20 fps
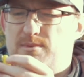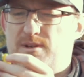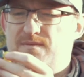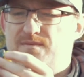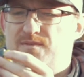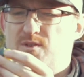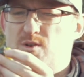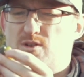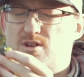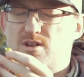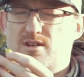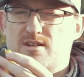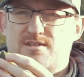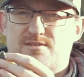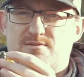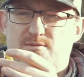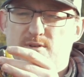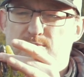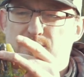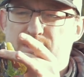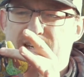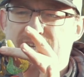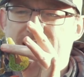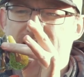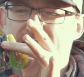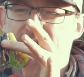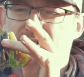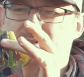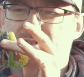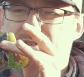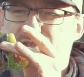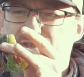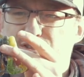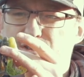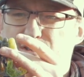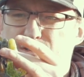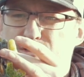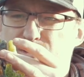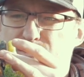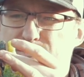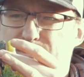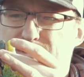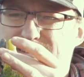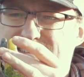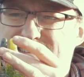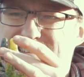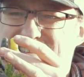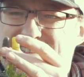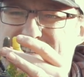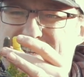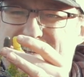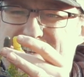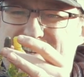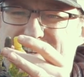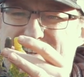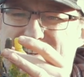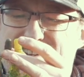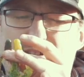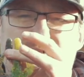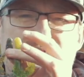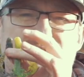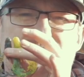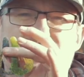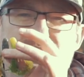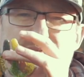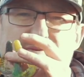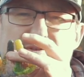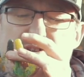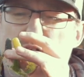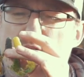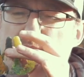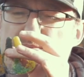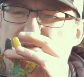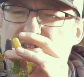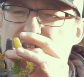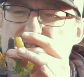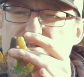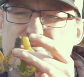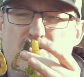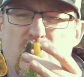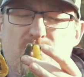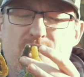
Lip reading: in 4 colours that we're bringing out across Europe. Lots of different options, more